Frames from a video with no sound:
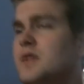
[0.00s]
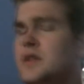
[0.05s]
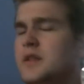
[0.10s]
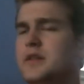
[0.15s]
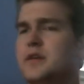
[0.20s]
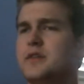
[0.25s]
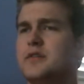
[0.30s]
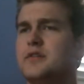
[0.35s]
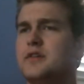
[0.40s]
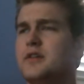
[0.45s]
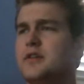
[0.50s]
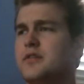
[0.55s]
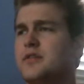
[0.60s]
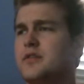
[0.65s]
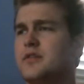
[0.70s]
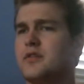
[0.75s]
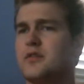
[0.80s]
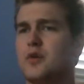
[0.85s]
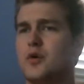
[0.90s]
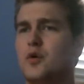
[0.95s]
There's just
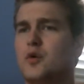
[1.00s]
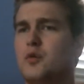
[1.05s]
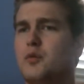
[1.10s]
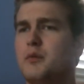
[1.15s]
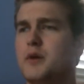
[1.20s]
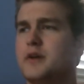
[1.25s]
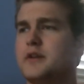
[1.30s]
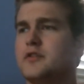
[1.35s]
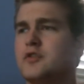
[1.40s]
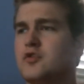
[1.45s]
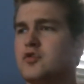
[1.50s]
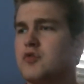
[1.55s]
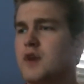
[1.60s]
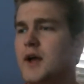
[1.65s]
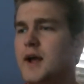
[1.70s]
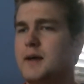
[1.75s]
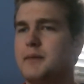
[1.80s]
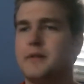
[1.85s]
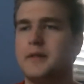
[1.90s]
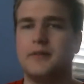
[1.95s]
so much
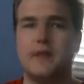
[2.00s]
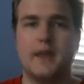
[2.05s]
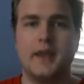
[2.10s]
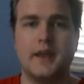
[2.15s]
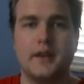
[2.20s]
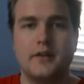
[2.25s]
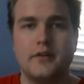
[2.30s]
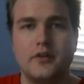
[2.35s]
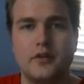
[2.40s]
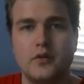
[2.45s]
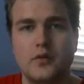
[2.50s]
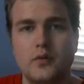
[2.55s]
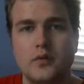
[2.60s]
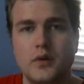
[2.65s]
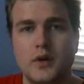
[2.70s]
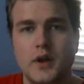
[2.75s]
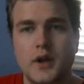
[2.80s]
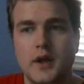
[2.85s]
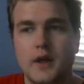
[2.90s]
crap that they can do.